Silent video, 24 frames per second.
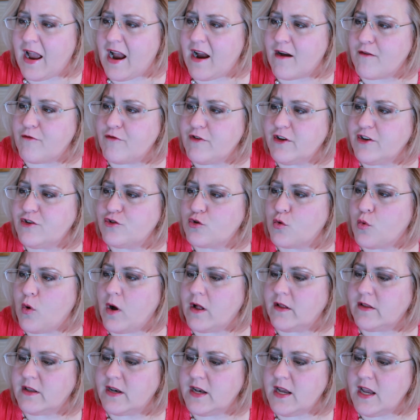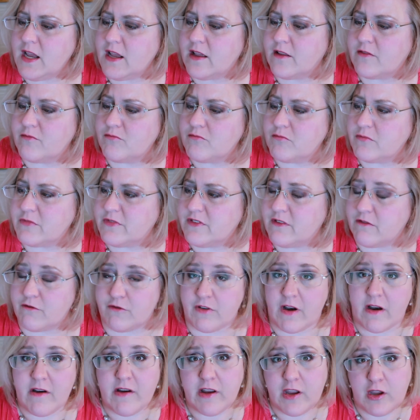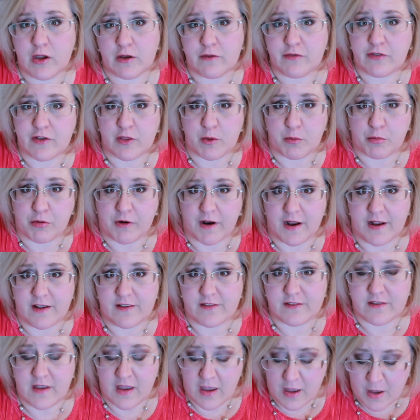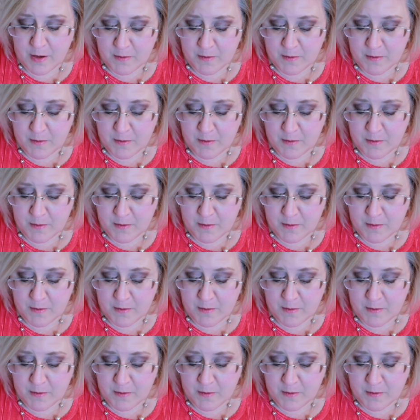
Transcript: average quality, it, very good for the price.